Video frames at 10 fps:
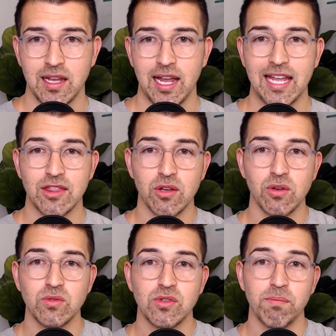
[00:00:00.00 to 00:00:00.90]
And
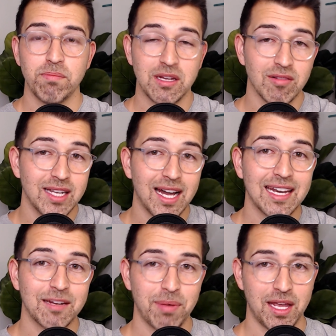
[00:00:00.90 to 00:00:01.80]
those
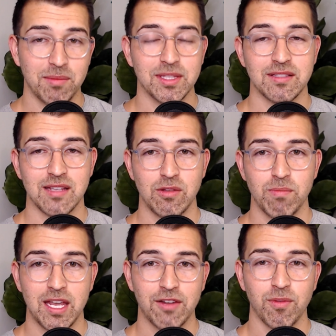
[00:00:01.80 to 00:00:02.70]
periodic payments that you
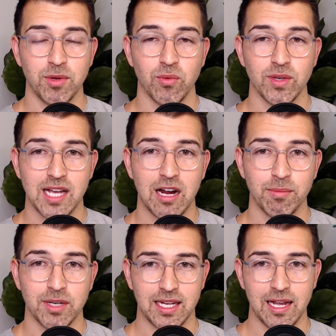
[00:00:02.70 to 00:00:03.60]
make from your retirement
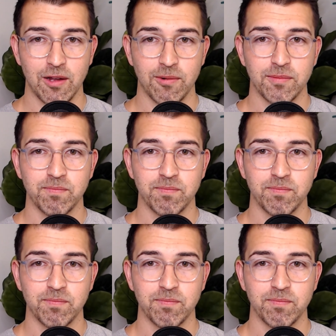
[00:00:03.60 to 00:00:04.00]
account